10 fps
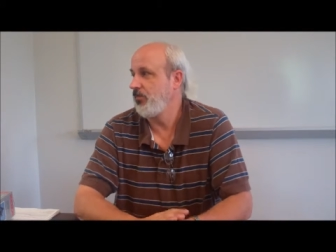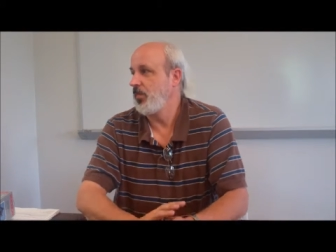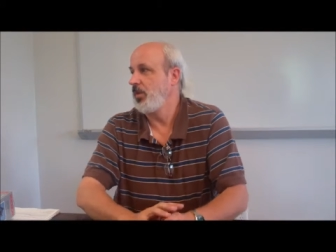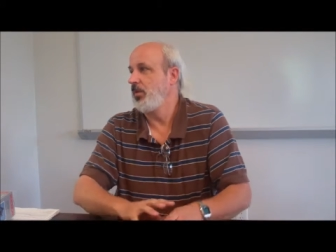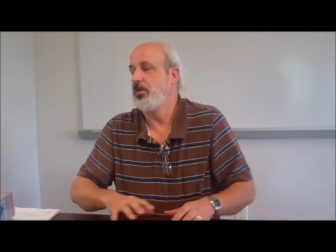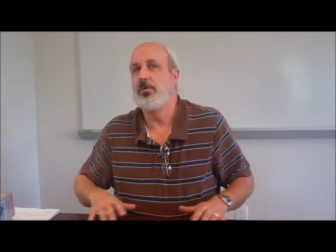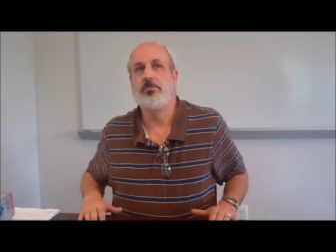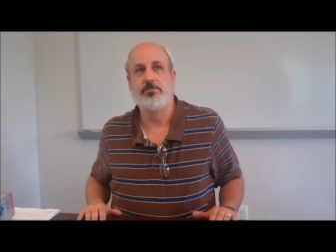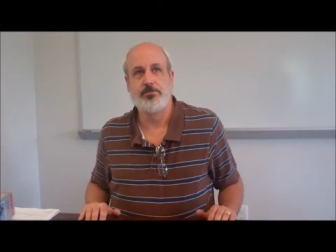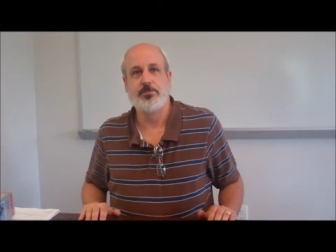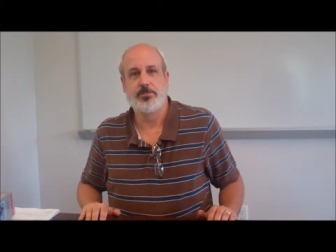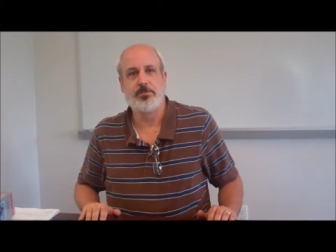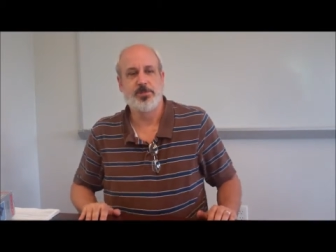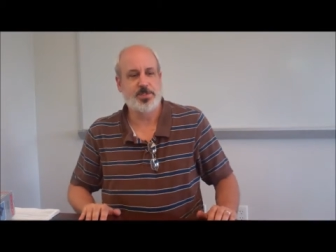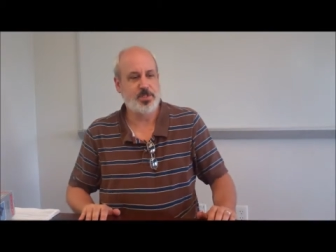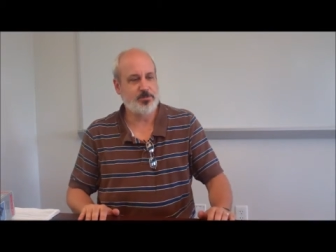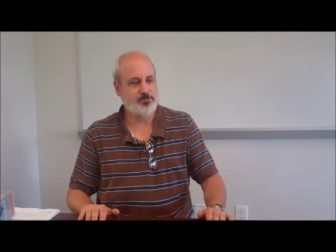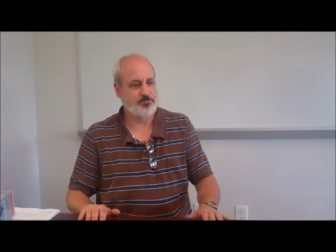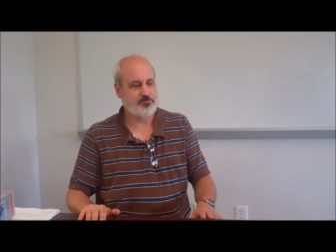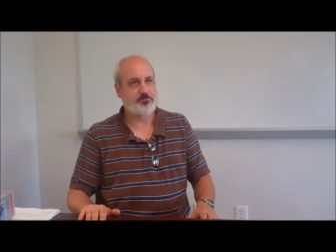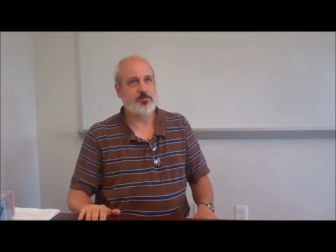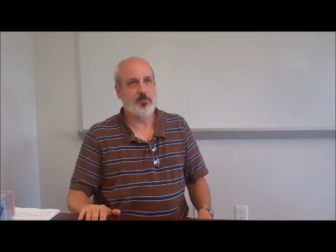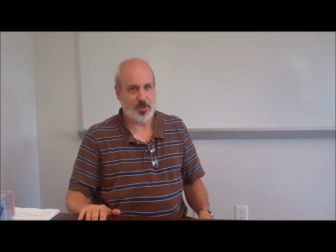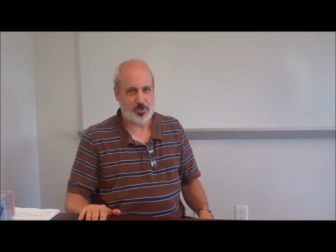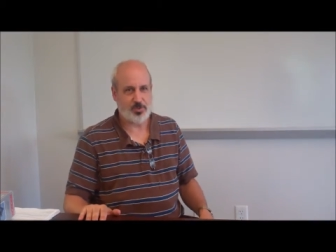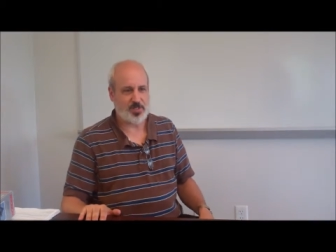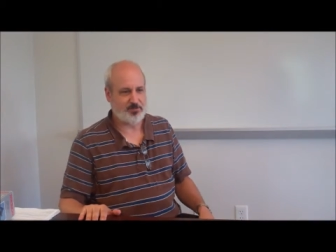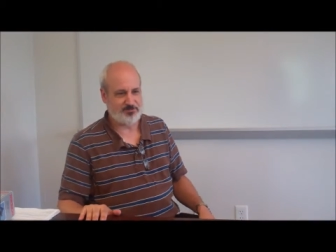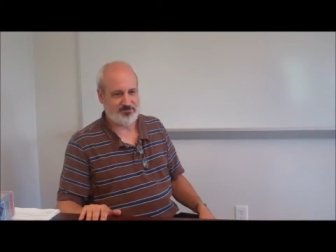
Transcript: Cool. Thank you. Sure.